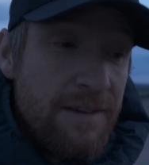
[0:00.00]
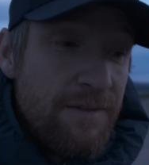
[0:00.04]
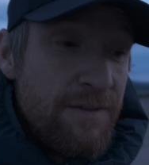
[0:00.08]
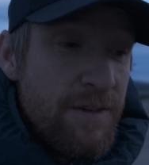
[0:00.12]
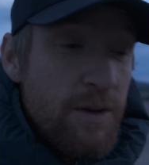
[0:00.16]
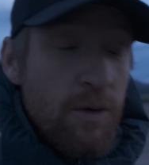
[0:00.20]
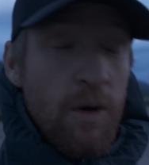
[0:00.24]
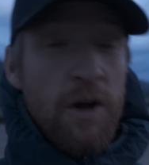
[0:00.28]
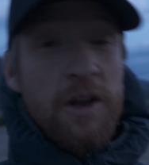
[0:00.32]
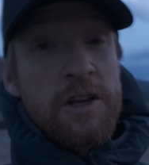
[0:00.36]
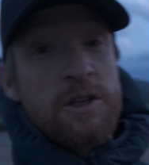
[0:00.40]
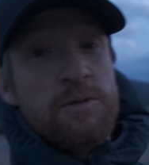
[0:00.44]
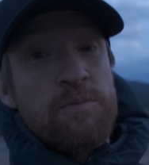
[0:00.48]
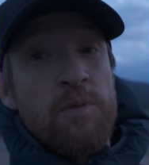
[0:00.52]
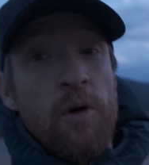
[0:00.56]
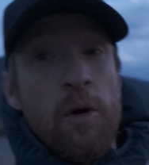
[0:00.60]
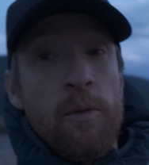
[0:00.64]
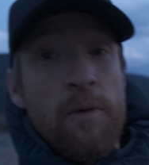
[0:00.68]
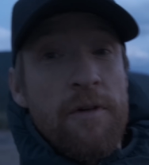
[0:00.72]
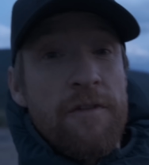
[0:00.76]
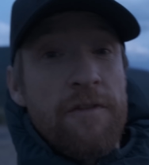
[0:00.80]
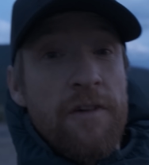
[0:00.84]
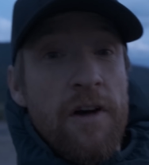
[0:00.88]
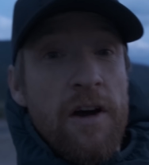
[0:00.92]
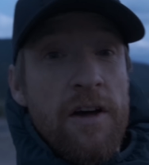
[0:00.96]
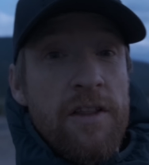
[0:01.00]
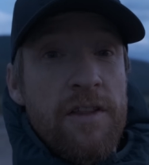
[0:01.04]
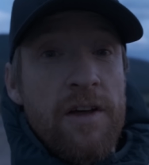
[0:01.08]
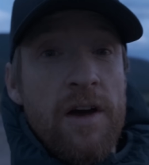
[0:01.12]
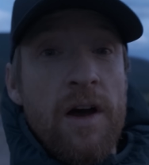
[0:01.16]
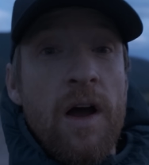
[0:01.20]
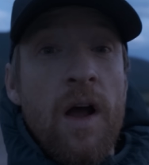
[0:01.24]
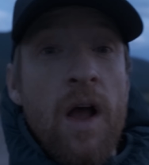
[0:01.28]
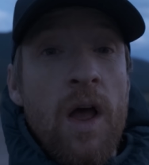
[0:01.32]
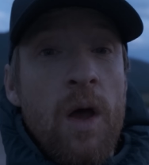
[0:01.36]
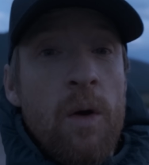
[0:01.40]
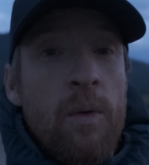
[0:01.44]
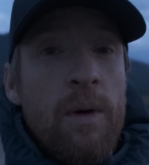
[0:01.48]
And if you want to support me
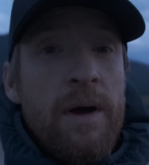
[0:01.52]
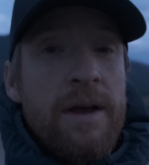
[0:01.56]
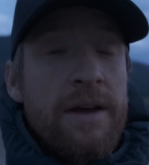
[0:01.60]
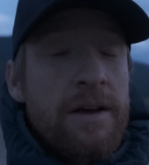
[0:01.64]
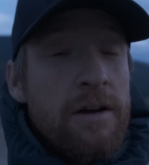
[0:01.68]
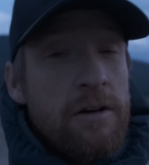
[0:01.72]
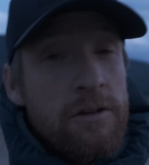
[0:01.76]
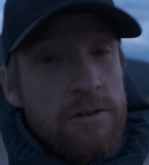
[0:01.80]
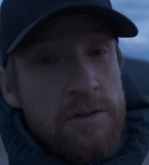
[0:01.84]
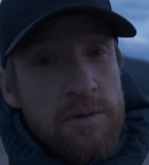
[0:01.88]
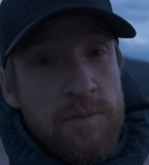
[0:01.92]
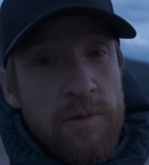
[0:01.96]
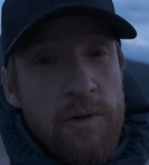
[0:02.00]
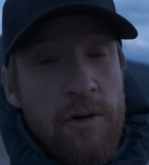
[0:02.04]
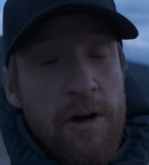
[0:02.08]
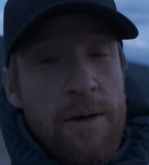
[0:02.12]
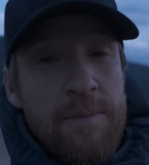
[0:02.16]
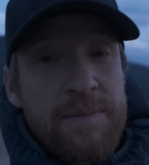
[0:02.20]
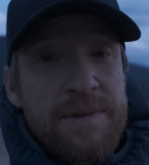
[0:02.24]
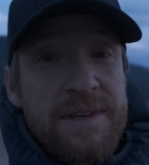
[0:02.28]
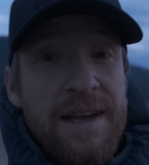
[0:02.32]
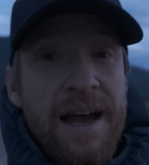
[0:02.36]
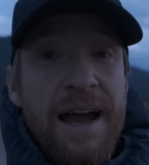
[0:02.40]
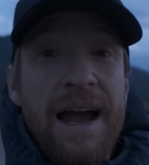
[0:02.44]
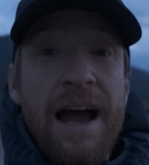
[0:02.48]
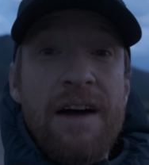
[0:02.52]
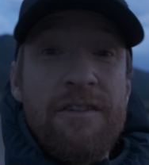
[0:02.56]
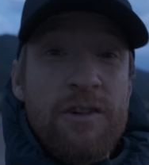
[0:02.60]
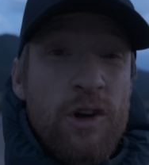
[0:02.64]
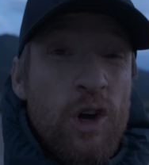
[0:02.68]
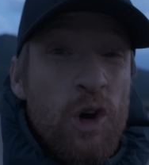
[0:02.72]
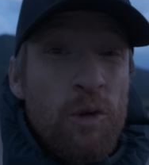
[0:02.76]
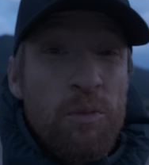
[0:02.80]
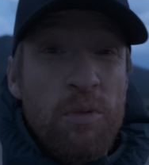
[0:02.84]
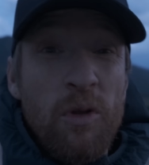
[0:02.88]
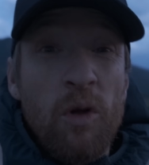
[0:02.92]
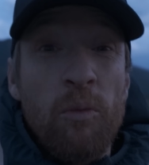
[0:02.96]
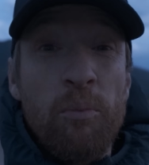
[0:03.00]
further, well, you can go to my website. I have a
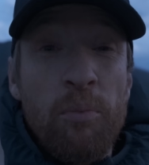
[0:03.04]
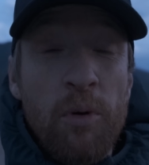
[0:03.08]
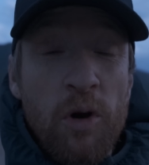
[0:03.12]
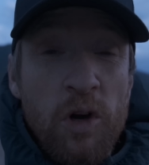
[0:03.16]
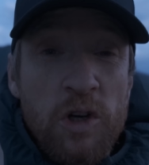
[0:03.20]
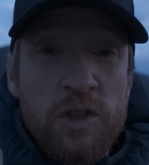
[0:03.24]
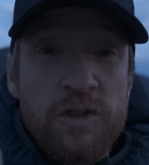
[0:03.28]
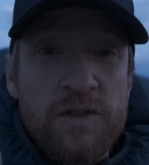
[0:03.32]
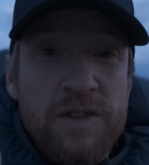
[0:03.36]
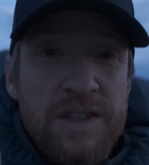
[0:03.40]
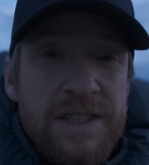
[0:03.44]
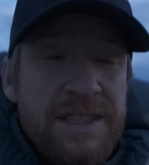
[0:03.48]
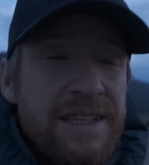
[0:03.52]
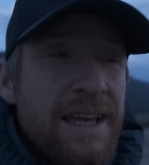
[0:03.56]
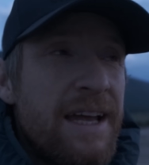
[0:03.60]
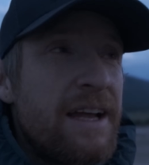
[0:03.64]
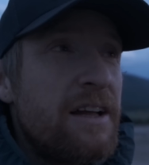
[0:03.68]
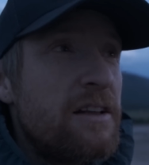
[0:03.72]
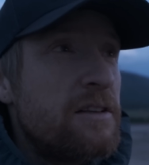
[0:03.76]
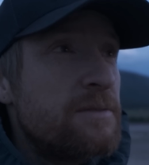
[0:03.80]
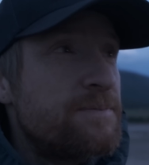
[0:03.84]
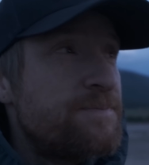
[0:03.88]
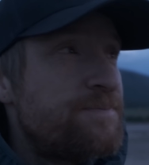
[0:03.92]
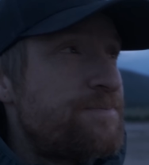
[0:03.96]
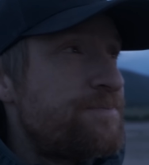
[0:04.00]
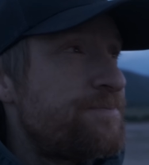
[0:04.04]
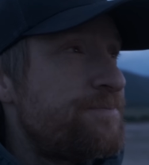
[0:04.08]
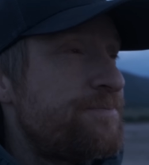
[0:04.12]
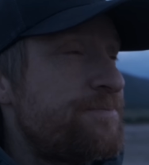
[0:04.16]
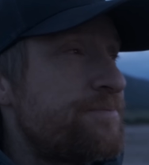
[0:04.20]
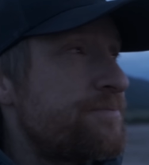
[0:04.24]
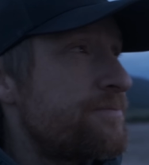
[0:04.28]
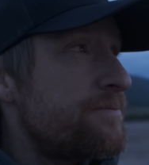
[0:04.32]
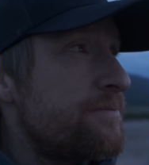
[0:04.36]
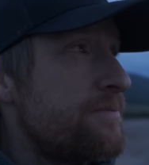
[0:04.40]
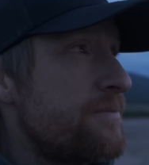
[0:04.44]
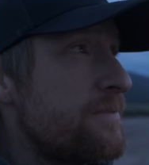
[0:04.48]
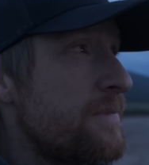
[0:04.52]
couple of books for sale
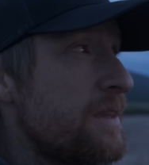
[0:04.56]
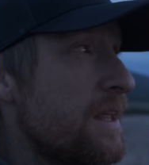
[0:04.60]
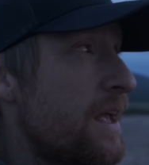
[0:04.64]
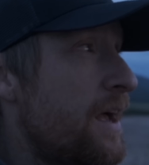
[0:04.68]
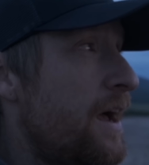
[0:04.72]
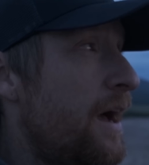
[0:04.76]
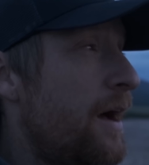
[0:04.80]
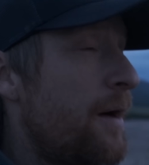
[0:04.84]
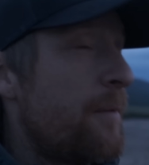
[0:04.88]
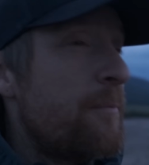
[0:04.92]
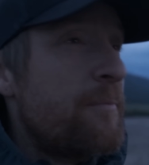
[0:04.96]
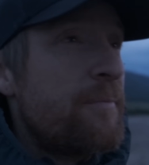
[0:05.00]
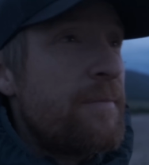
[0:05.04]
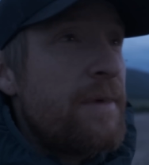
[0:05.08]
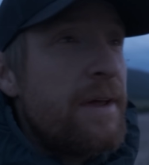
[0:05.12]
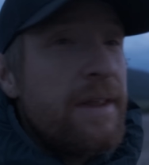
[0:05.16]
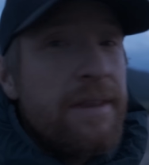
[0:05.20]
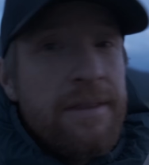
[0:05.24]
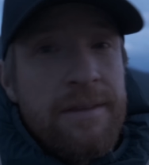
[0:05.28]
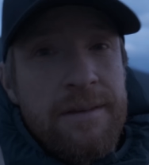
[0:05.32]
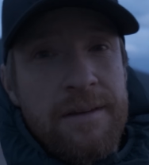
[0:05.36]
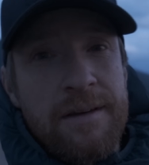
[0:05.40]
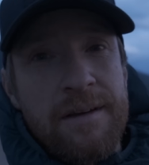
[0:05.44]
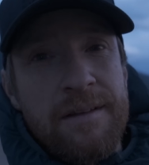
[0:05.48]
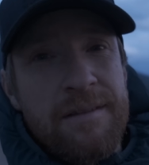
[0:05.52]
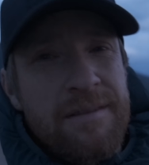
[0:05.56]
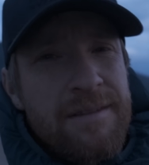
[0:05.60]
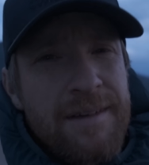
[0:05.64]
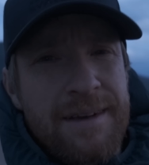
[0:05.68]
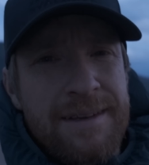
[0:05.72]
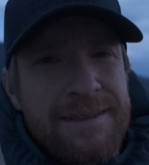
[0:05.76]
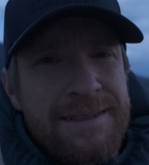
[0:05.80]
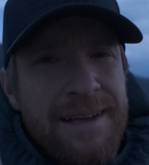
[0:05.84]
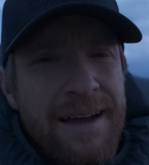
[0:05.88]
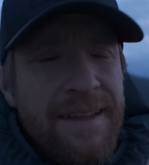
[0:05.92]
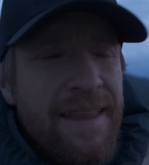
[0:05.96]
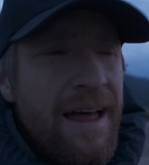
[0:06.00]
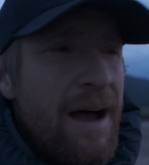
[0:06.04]
and
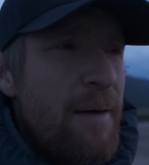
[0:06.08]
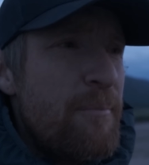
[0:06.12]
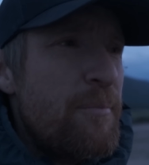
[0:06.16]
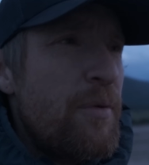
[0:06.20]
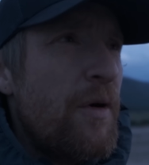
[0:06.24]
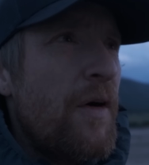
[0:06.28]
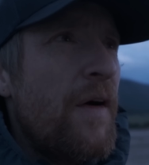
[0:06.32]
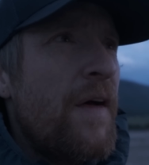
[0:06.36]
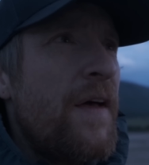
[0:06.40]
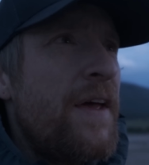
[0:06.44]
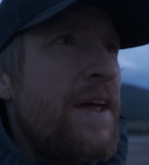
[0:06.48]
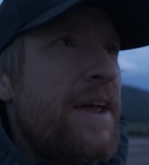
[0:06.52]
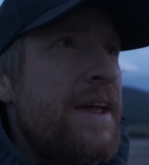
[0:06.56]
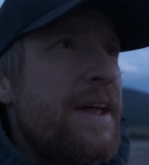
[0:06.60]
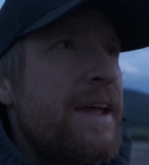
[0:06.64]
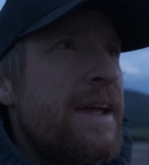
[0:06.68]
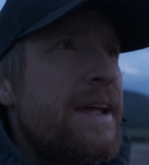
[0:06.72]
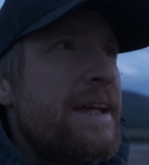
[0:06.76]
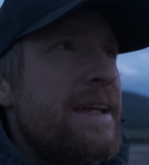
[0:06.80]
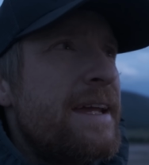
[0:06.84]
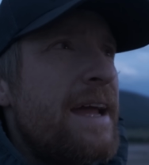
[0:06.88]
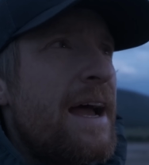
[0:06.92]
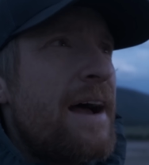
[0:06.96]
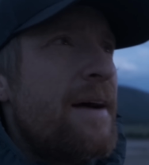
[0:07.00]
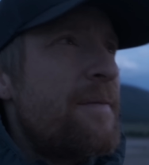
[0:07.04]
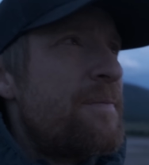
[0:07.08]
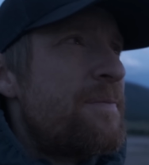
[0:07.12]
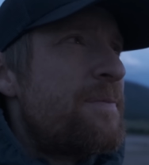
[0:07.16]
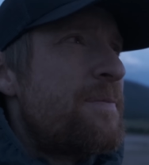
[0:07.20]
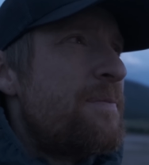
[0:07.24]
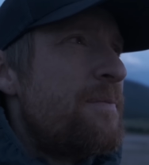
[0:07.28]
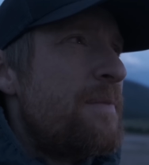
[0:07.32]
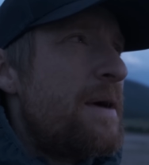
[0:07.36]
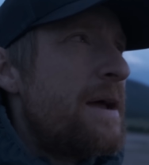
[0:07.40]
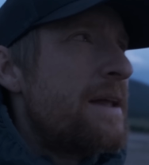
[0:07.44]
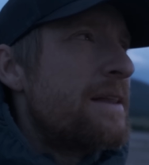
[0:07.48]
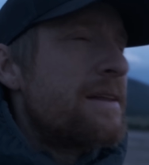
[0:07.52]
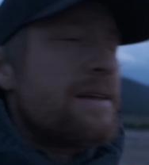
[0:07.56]
things like that. But yeah,
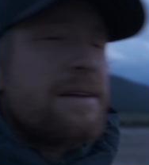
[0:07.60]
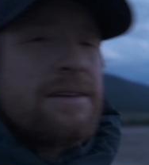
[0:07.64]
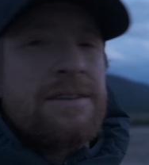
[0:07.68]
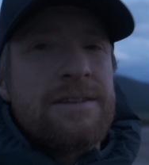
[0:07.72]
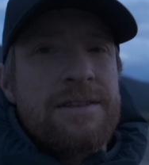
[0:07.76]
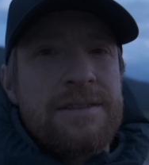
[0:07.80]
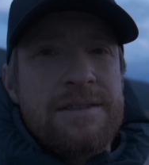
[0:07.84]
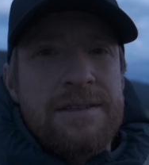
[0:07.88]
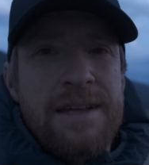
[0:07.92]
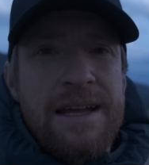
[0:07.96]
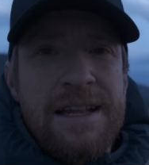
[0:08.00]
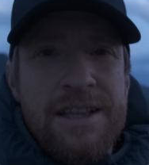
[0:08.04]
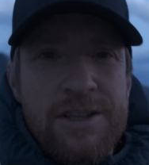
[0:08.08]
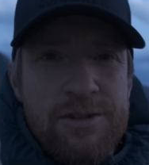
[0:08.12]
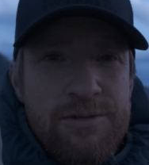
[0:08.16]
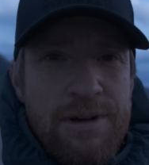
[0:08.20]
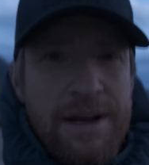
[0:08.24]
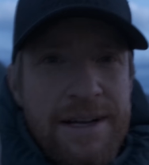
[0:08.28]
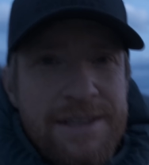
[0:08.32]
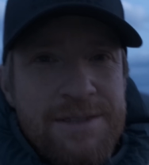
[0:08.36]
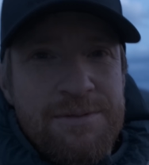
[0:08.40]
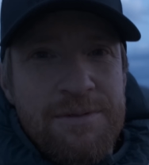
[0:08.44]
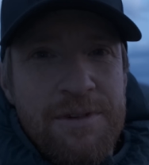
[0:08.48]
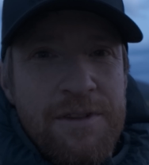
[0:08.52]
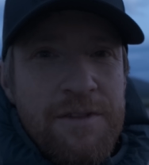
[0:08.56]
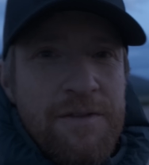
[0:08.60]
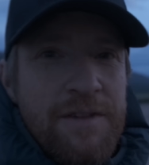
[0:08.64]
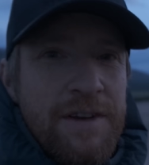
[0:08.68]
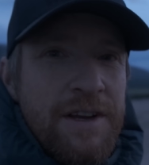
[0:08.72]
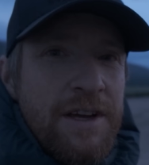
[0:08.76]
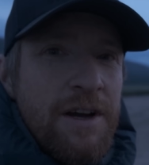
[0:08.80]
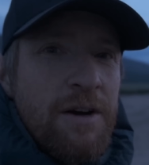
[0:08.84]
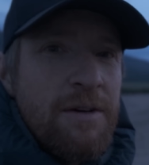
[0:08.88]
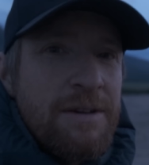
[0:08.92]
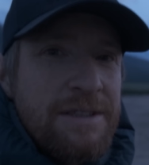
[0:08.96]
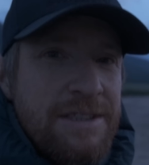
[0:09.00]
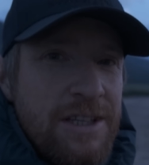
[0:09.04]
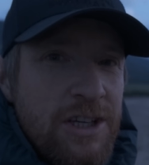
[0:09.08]
mainly just interacting with the
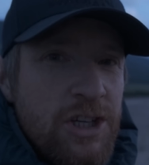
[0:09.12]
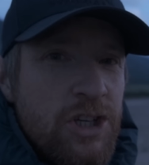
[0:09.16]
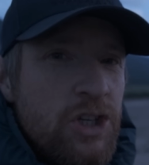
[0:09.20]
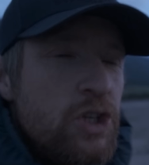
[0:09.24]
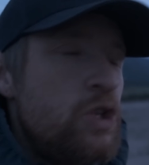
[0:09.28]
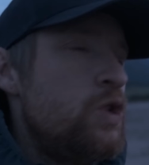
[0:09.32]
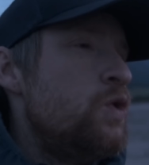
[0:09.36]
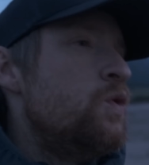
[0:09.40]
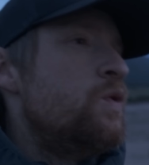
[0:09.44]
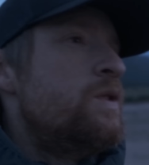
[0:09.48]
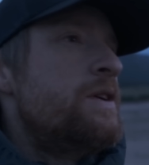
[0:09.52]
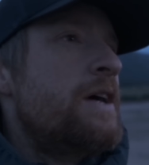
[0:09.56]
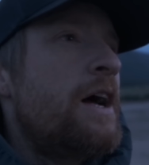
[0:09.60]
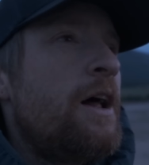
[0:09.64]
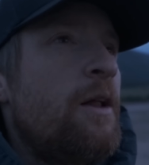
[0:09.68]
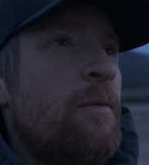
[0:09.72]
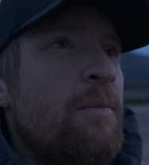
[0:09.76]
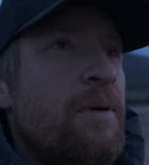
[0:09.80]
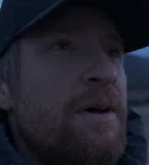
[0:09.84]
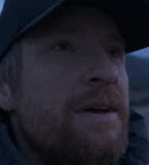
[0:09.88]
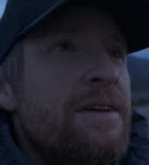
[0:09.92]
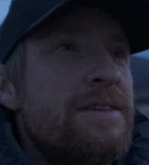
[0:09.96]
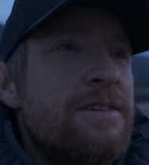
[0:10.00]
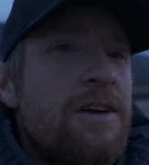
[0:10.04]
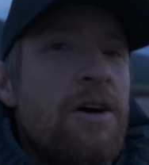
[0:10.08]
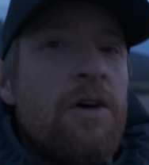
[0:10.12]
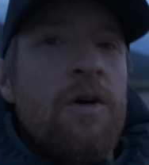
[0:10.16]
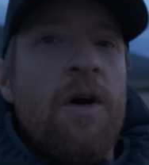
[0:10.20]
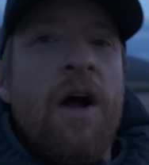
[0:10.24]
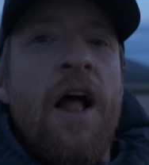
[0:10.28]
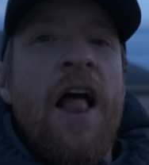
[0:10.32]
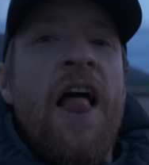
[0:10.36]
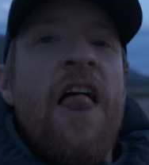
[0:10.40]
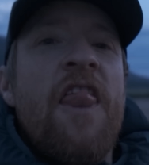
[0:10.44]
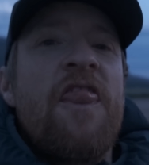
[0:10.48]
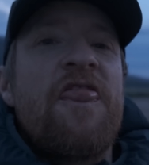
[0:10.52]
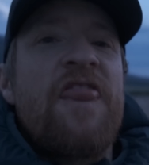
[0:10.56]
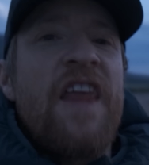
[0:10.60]
video is a huge help. So
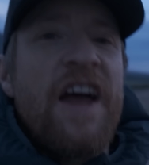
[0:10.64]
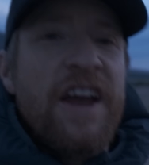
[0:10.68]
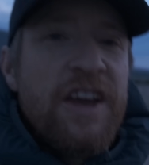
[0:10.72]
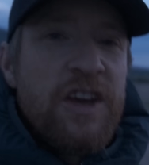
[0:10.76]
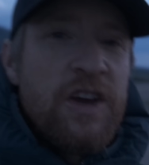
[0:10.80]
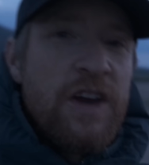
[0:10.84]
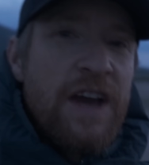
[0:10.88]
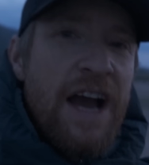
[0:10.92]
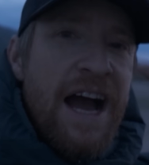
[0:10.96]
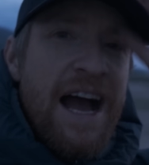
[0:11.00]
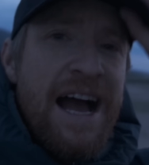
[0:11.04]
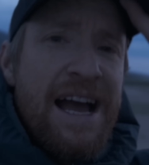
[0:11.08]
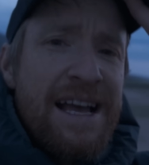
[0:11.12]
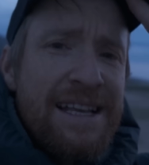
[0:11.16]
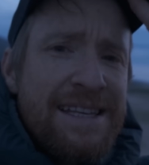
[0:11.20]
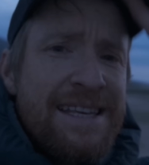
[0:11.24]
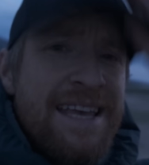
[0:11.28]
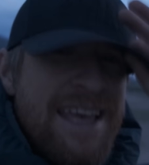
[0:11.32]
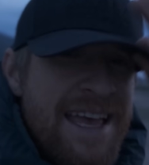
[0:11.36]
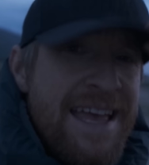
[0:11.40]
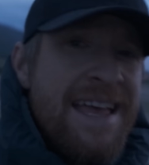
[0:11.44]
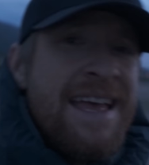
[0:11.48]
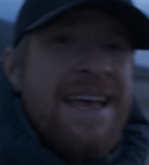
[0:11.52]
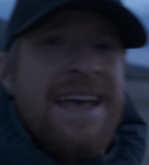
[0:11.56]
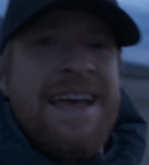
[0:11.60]
thank you guys.